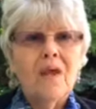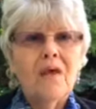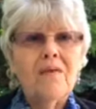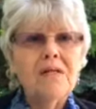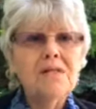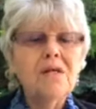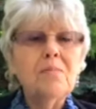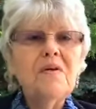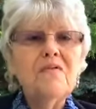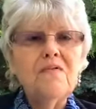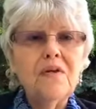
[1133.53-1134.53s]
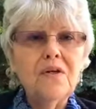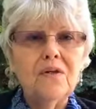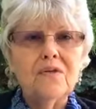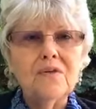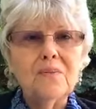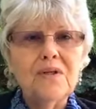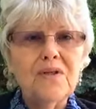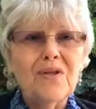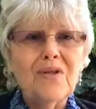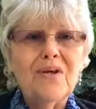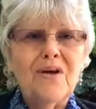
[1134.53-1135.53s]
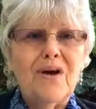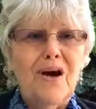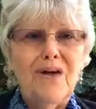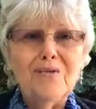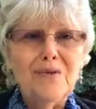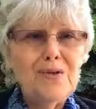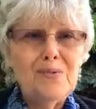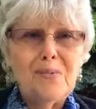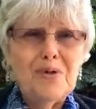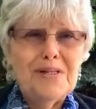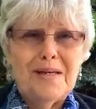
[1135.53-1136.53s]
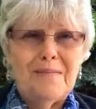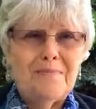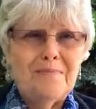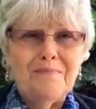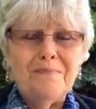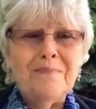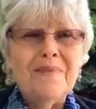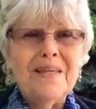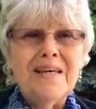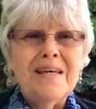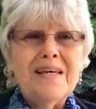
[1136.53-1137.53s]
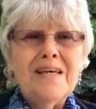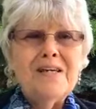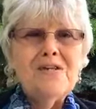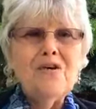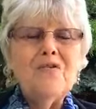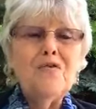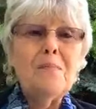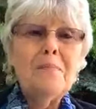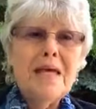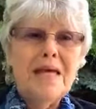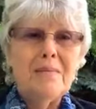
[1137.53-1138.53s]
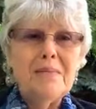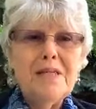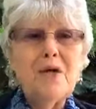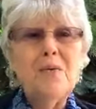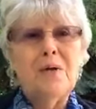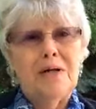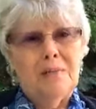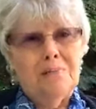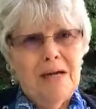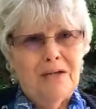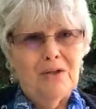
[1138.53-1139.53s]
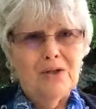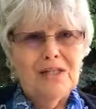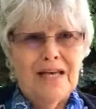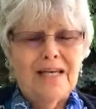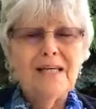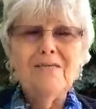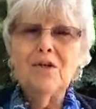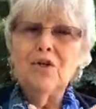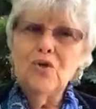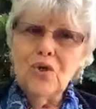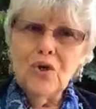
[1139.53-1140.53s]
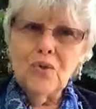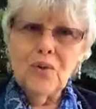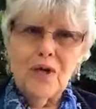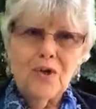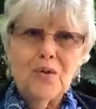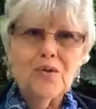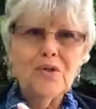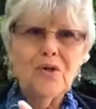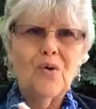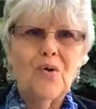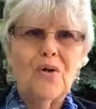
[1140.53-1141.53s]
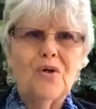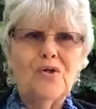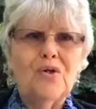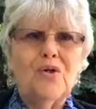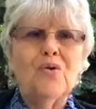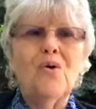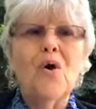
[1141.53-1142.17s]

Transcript: that is going to be filled with all of your support team. So for me, let me tell you what mine looks like, and then you can create yours according to your